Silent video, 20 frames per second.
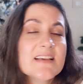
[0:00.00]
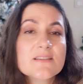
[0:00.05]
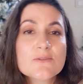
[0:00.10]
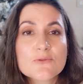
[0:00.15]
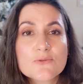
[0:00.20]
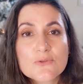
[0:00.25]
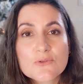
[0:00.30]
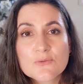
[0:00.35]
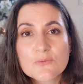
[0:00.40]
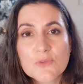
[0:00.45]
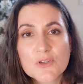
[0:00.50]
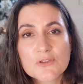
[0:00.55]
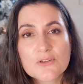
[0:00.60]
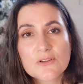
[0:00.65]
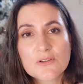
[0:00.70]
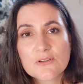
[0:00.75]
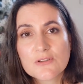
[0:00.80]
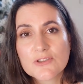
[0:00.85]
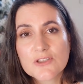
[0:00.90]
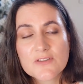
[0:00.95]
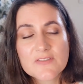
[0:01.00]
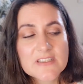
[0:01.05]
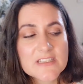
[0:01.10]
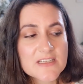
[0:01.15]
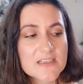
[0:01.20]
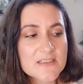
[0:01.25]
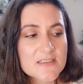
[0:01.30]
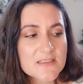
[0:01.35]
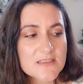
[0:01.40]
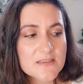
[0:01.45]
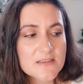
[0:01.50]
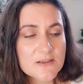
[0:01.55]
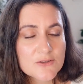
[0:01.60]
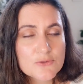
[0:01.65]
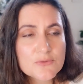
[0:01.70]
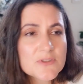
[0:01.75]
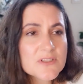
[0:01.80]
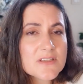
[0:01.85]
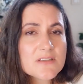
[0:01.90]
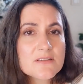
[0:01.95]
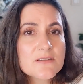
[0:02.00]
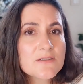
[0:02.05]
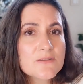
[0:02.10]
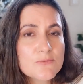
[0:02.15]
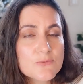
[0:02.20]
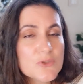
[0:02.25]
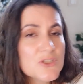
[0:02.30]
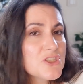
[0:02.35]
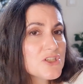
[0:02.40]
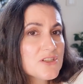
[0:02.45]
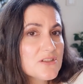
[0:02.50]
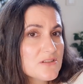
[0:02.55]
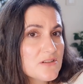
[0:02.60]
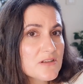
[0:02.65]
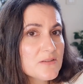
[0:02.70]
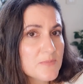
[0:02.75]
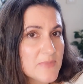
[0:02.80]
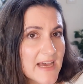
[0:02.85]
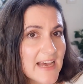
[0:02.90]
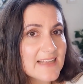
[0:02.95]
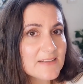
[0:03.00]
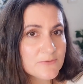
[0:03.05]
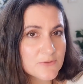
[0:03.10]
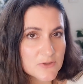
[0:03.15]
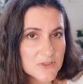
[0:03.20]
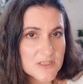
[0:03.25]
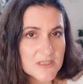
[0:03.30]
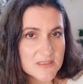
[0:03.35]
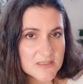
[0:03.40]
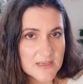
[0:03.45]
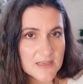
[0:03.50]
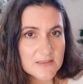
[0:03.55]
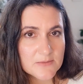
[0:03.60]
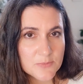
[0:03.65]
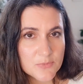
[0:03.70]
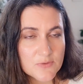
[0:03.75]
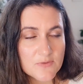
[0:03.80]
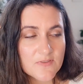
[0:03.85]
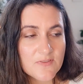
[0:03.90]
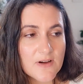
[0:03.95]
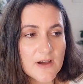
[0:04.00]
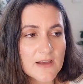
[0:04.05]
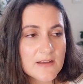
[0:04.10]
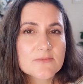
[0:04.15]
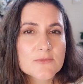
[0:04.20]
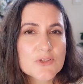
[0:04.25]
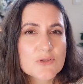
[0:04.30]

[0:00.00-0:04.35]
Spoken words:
also moderate longevity and sillage, which is not bad for the scent profile.